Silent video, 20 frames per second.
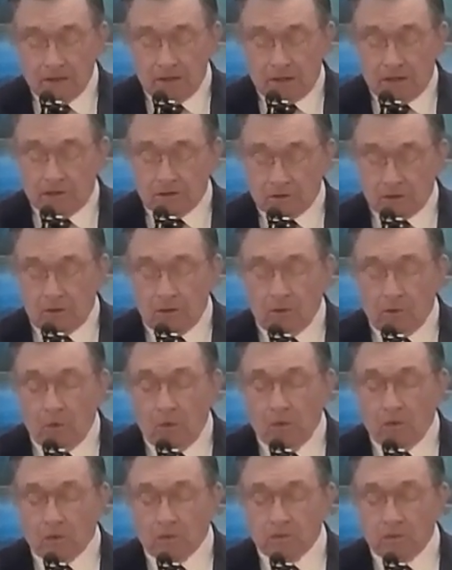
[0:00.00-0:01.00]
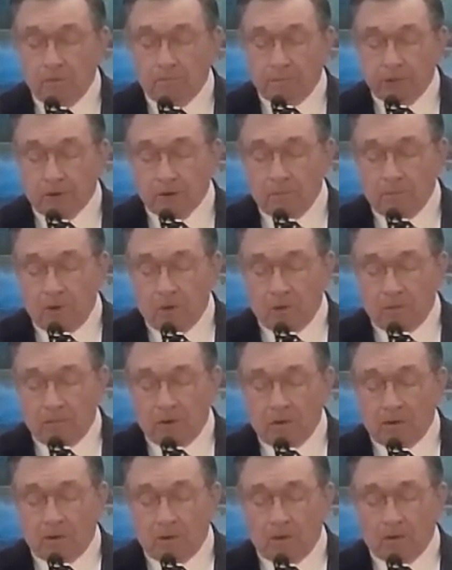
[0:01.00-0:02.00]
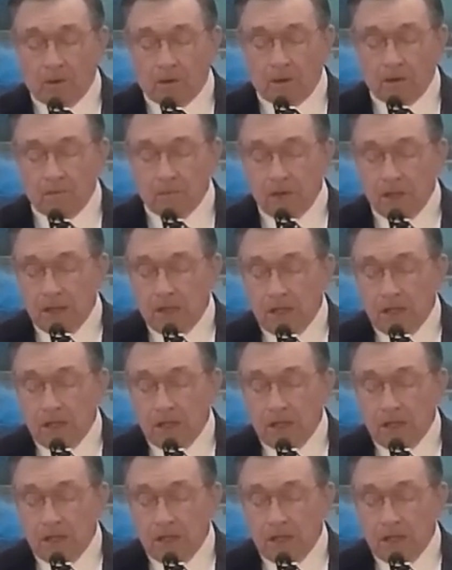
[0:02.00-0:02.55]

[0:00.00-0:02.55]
the Lord would put them on my heart.